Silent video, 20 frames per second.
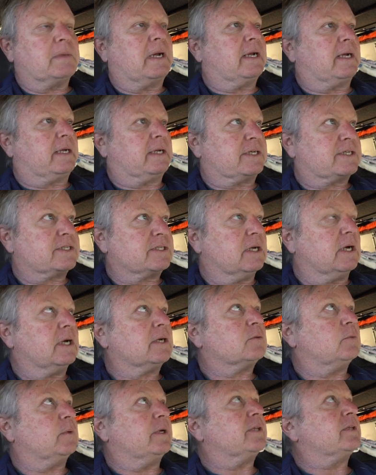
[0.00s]
I'm going to
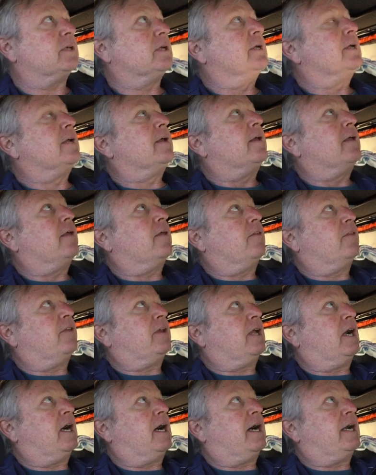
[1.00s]
start with
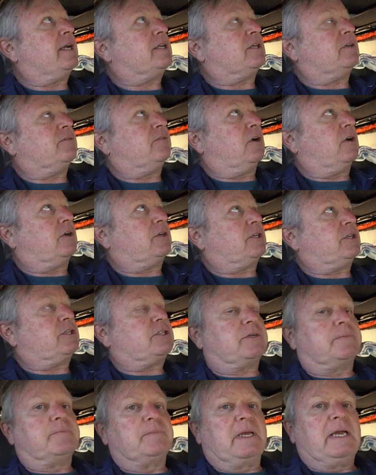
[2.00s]
the height
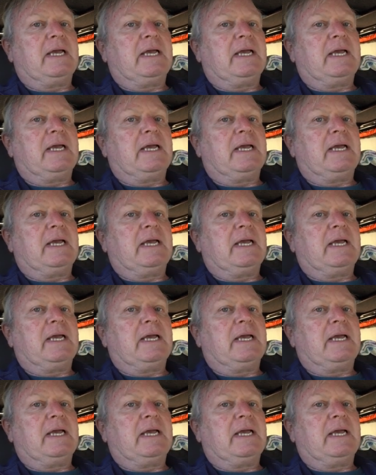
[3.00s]
advantage.